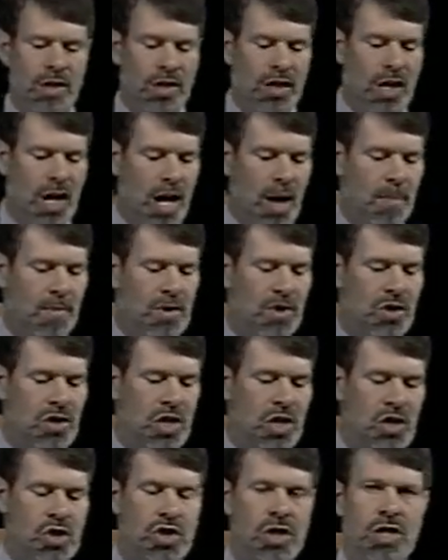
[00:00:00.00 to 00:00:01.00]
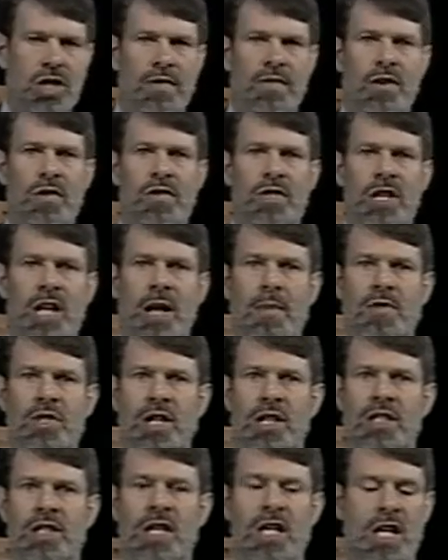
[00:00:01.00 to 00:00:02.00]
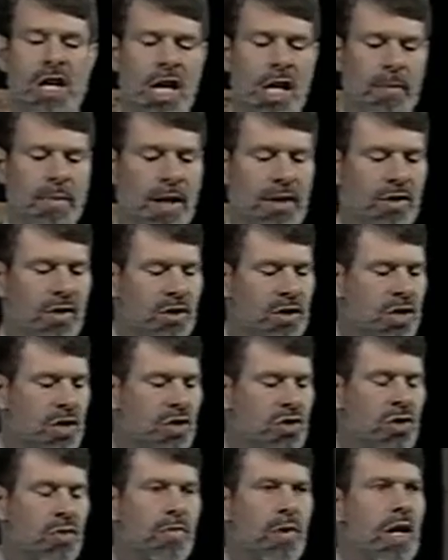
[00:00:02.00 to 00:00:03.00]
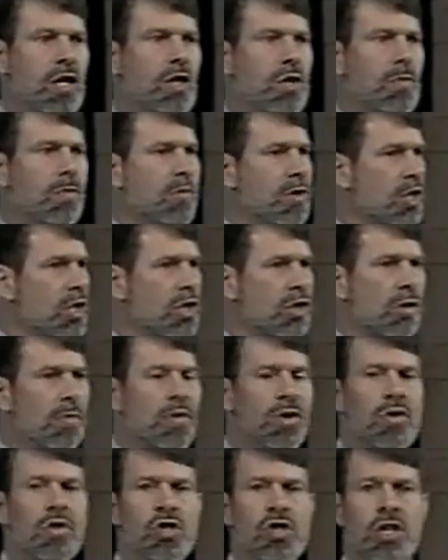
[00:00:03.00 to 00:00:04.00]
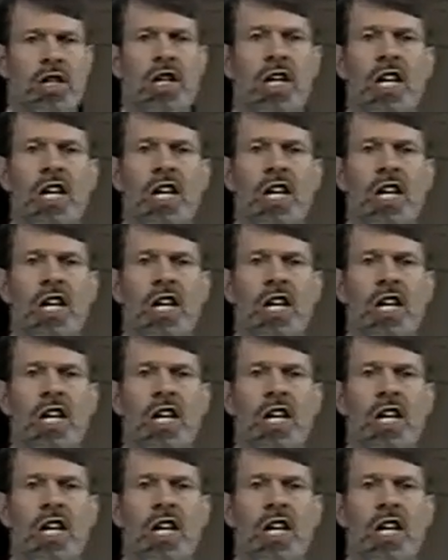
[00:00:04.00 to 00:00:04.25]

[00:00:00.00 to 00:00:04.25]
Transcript: the composition of those objects, about their distribution,